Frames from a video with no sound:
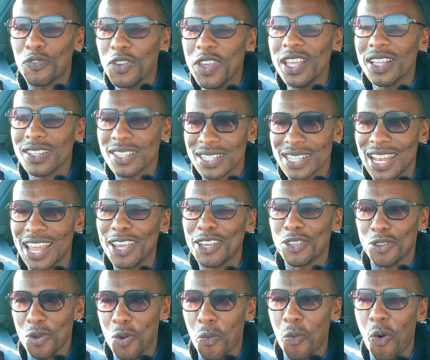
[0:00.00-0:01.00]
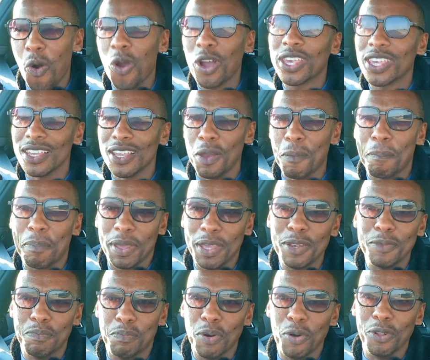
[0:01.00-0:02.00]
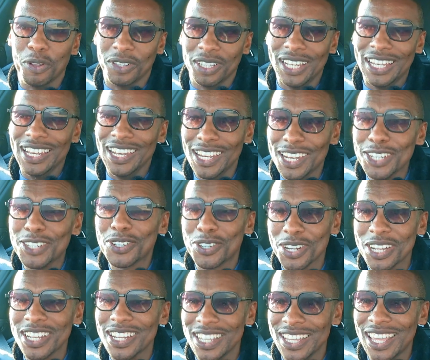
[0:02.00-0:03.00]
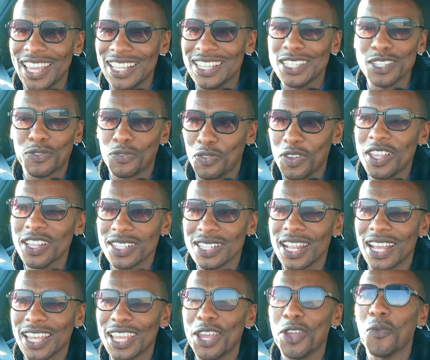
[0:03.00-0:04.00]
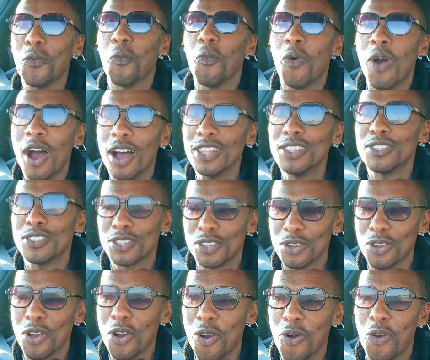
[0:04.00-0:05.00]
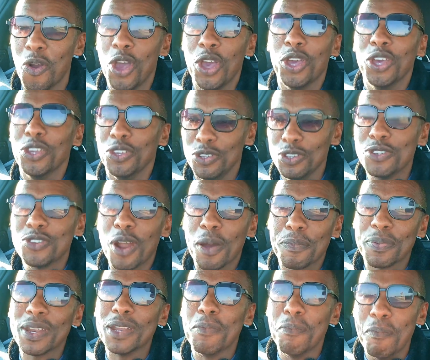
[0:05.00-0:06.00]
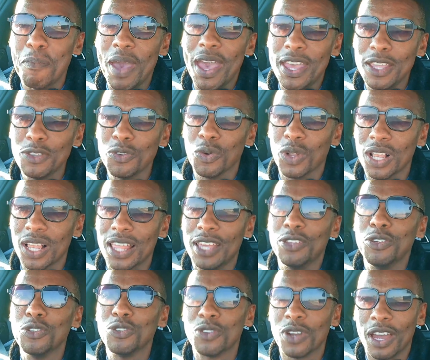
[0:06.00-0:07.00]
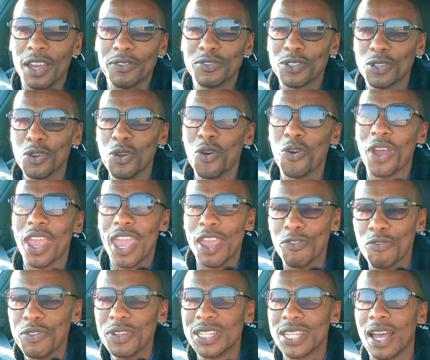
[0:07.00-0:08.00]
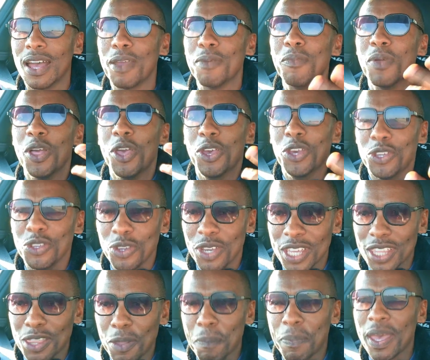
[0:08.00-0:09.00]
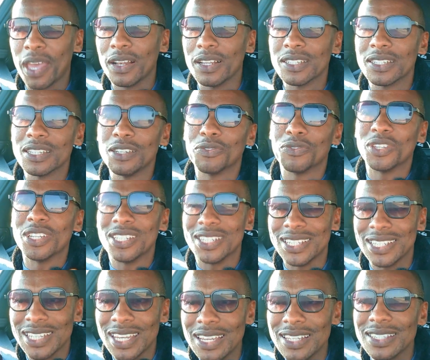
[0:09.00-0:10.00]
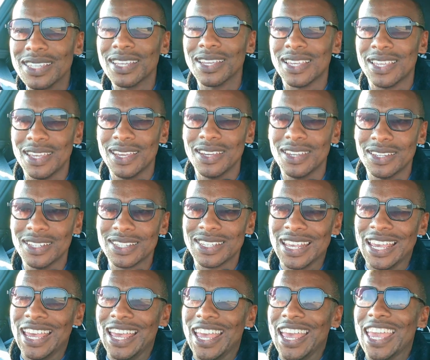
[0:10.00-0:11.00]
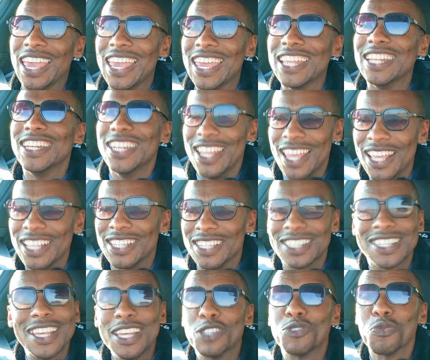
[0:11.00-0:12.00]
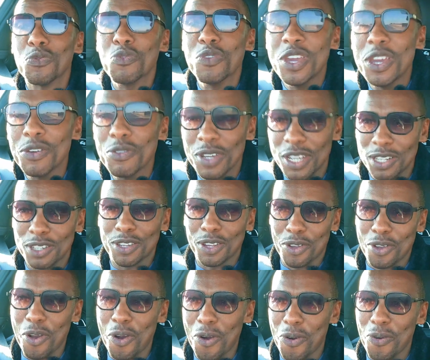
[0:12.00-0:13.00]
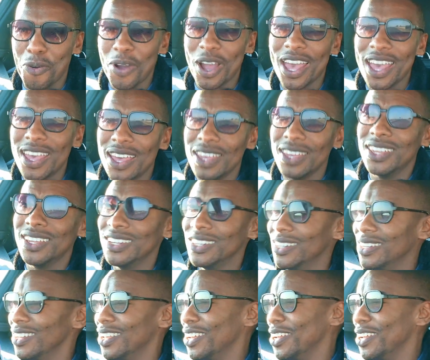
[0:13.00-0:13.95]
feels like you're walking a pit bull. Literally, it just feels like it wants to go. You drop it in manual and you drive slow. Every time you hit the pedal shifter to change the gears, it's rearing to go, and